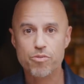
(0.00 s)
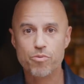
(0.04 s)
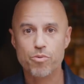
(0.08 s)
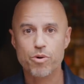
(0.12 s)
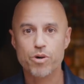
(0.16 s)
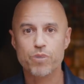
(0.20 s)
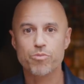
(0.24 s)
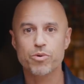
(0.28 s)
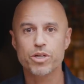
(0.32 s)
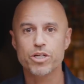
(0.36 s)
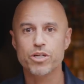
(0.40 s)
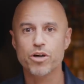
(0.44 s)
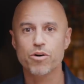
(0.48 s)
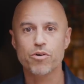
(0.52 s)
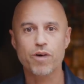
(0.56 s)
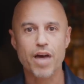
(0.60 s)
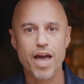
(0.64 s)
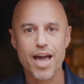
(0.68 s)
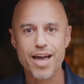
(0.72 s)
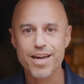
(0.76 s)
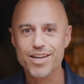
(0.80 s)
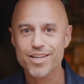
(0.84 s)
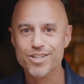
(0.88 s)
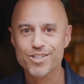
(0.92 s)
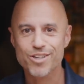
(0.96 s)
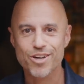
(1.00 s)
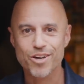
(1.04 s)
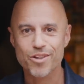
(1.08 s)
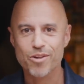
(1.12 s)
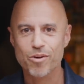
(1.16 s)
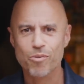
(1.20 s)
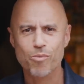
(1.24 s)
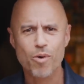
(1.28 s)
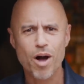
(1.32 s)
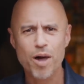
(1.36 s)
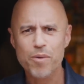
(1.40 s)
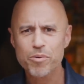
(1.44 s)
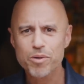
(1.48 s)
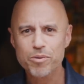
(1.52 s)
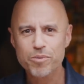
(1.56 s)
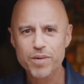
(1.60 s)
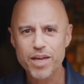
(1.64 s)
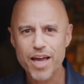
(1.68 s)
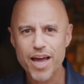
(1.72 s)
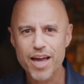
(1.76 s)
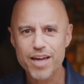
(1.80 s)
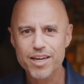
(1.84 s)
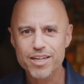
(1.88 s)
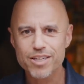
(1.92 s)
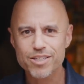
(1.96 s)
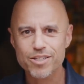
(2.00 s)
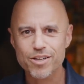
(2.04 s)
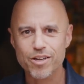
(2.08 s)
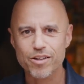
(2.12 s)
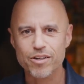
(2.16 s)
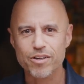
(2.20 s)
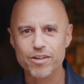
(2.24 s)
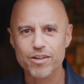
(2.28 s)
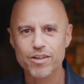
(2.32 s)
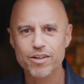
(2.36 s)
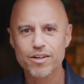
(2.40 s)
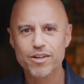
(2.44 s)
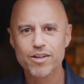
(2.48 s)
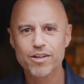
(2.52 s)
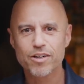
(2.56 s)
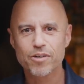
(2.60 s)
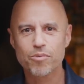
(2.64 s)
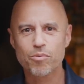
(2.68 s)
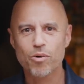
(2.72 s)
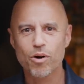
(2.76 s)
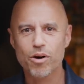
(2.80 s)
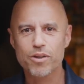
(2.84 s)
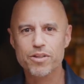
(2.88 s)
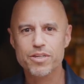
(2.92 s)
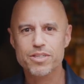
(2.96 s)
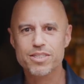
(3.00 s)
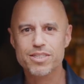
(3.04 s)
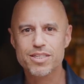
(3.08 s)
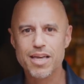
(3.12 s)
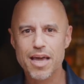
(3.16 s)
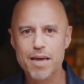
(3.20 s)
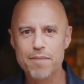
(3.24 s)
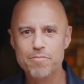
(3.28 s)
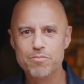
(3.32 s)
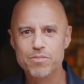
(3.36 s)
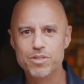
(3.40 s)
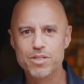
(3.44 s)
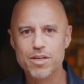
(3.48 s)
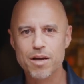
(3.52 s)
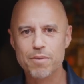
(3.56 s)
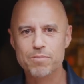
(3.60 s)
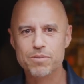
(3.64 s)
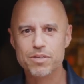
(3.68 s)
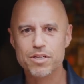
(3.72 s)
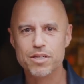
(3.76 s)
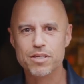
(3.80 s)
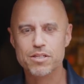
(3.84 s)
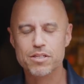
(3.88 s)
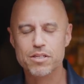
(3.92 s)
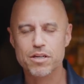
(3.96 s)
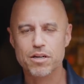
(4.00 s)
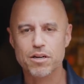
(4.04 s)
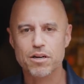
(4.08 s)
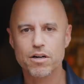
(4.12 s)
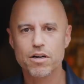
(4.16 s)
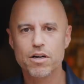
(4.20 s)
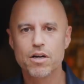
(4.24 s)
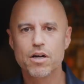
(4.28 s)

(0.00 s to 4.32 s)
When we don't hate each other, why would we hate each other? We're all the same substance here.